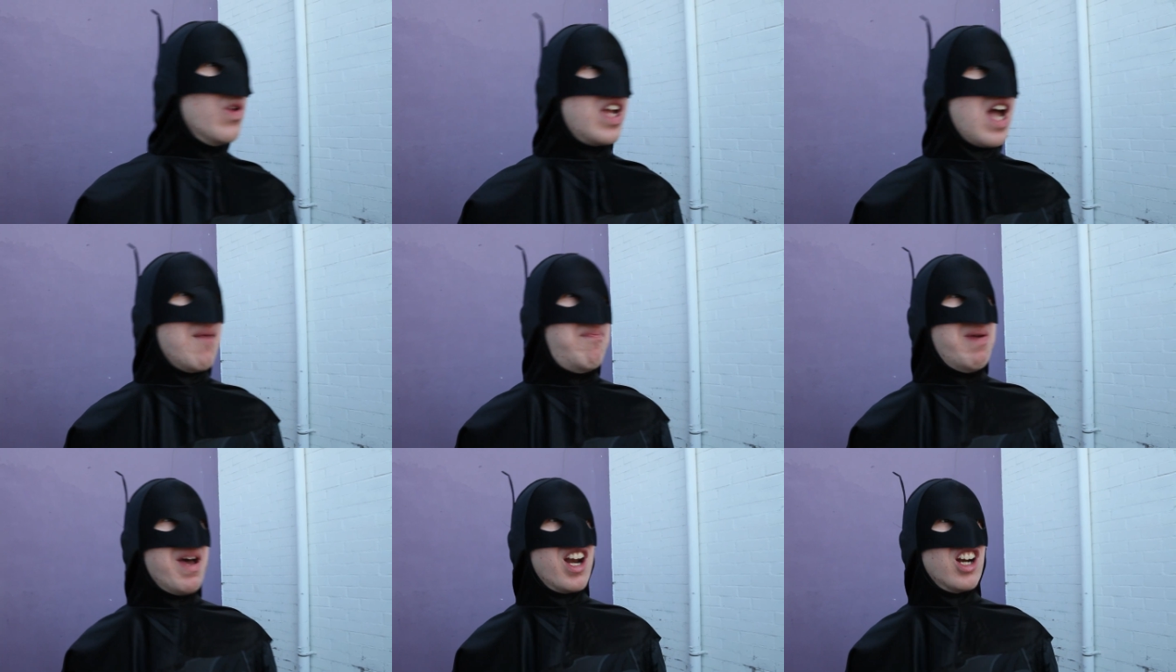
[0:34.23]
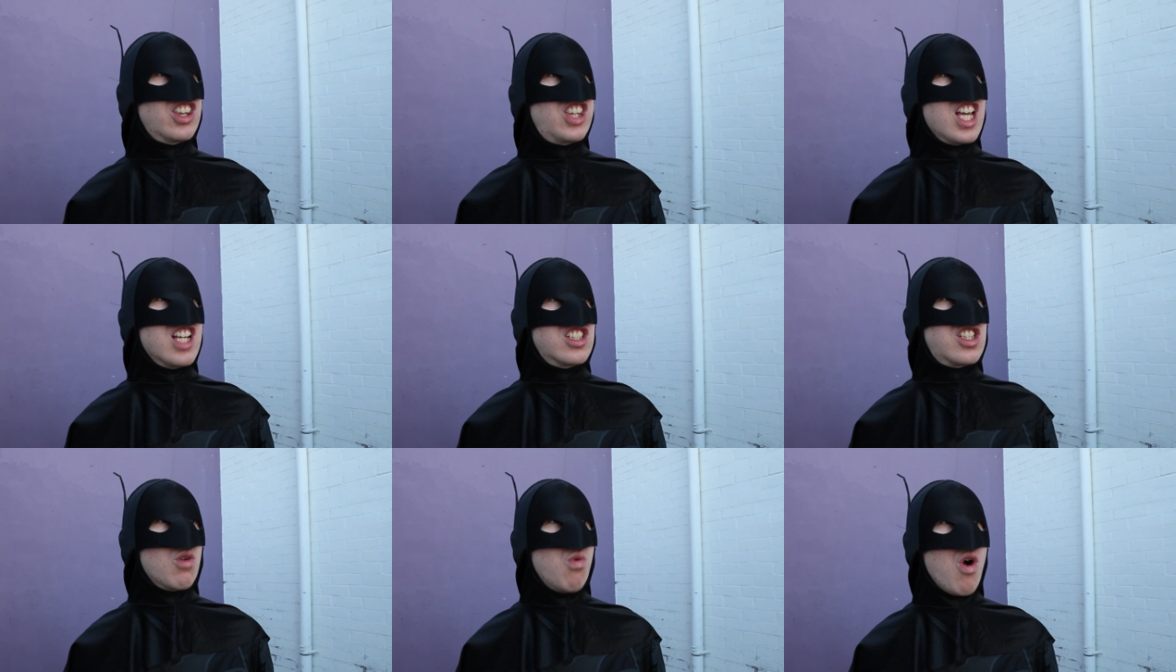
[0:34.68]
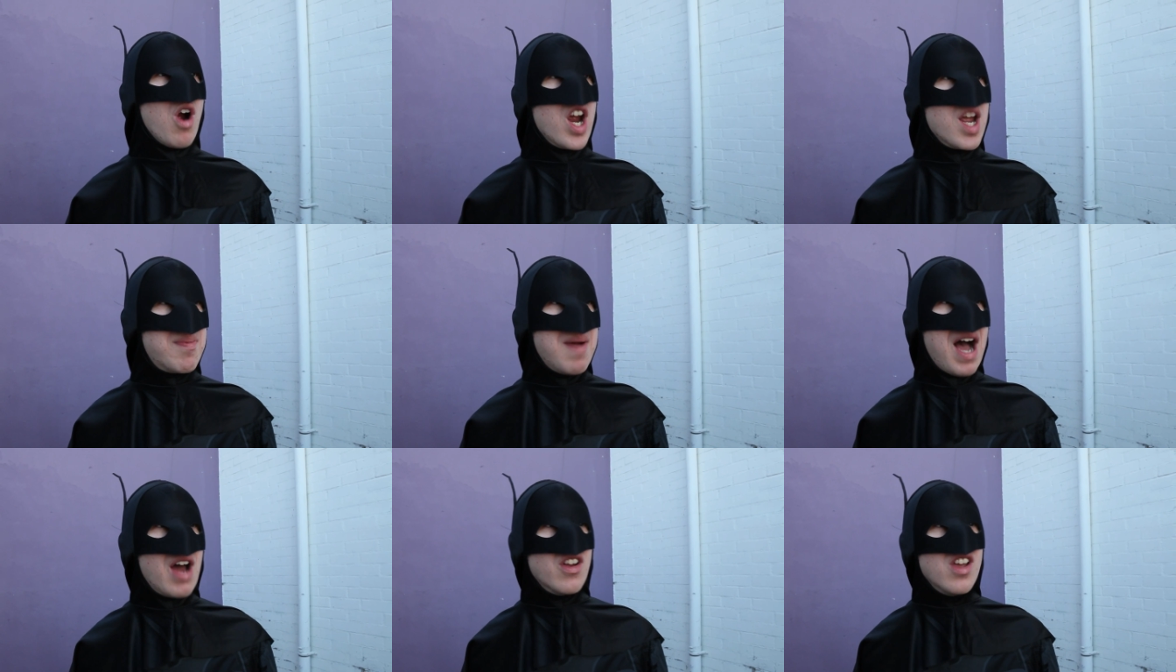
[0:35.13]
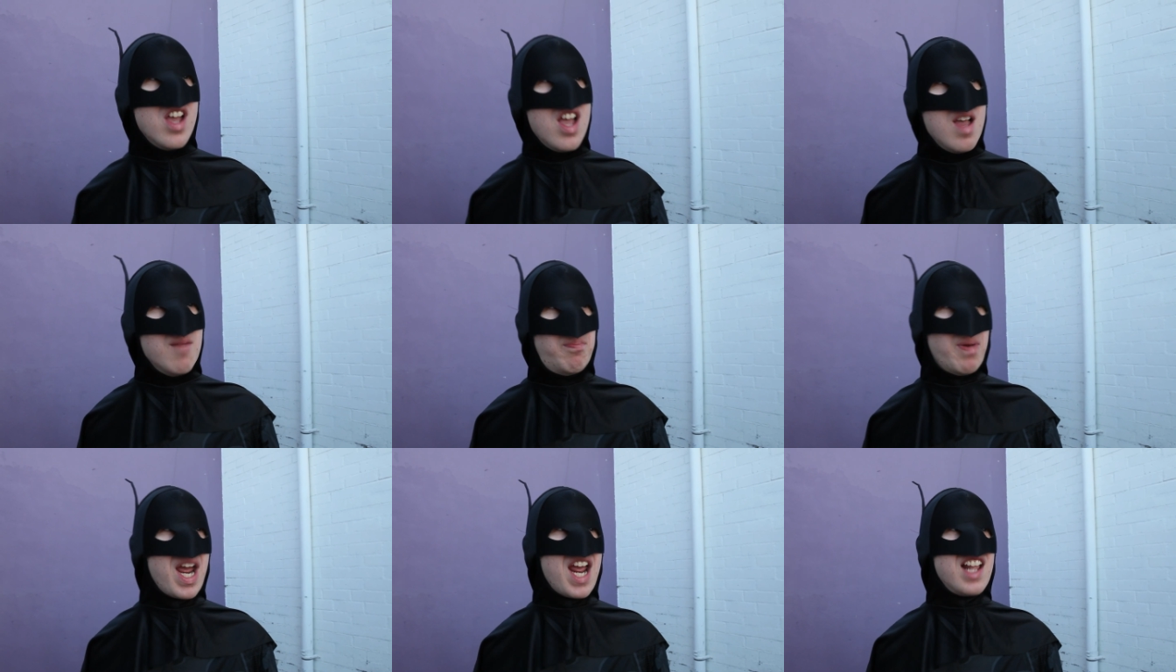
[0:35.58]
We got better things to worry about.
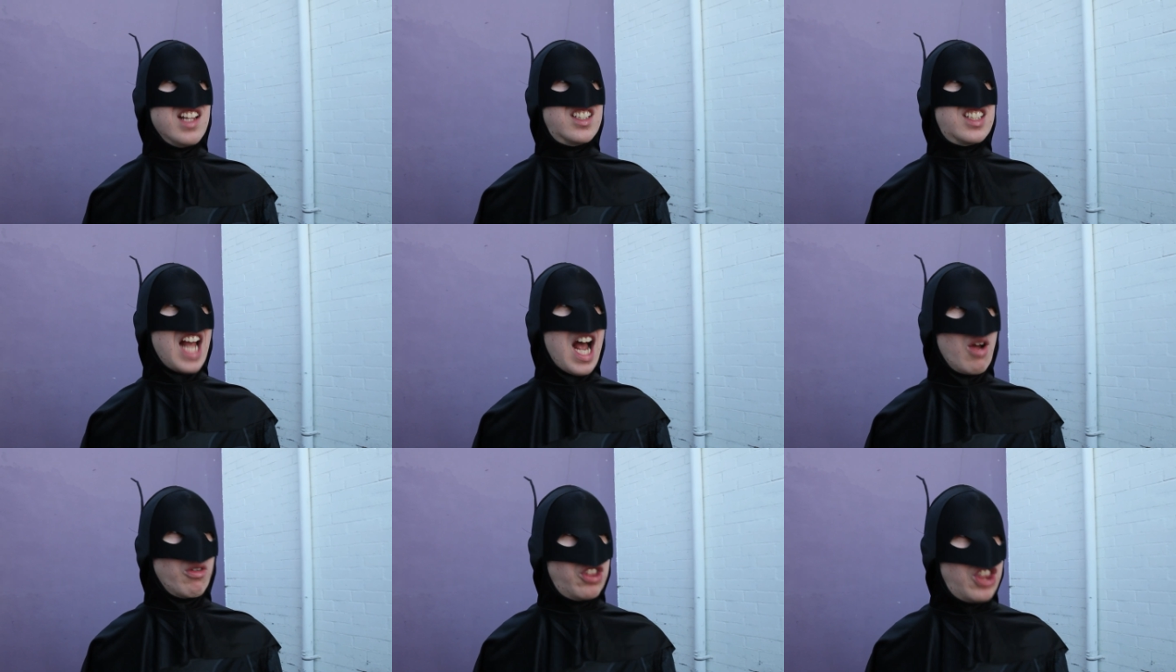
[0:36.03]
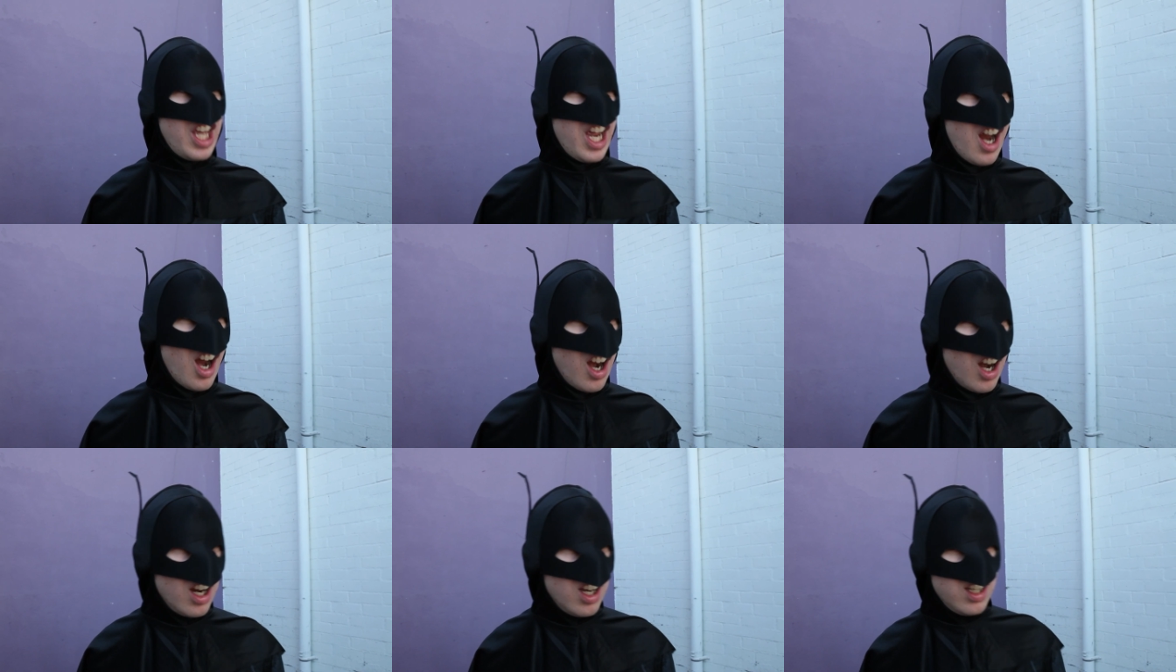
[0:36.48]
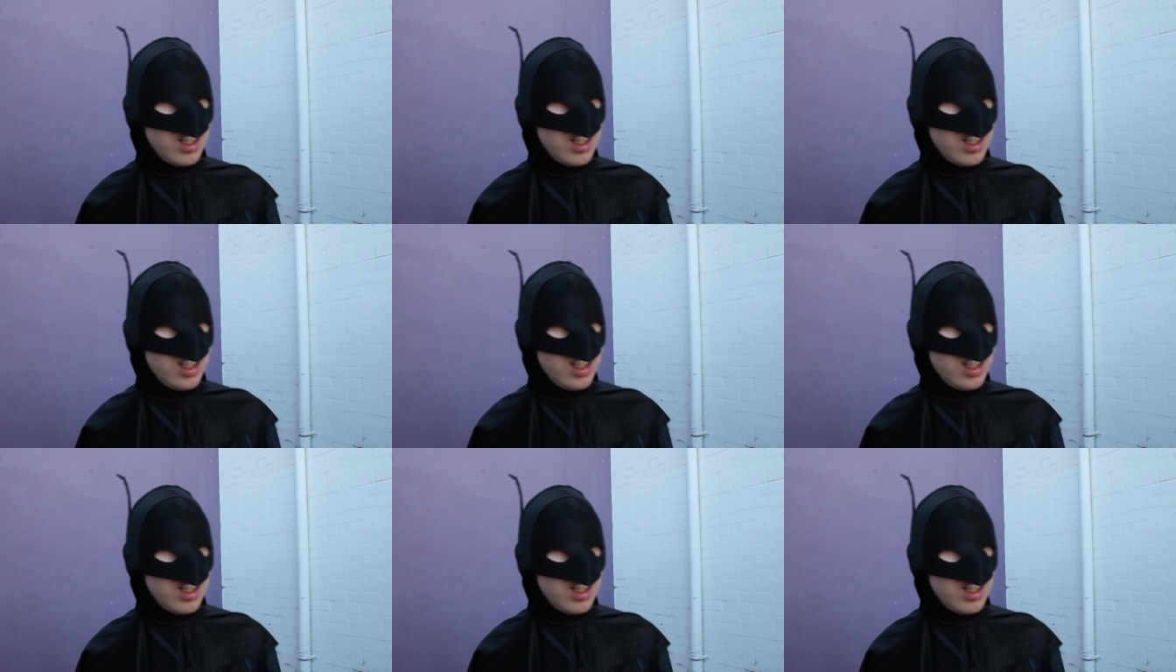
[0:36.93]
Bane's out there.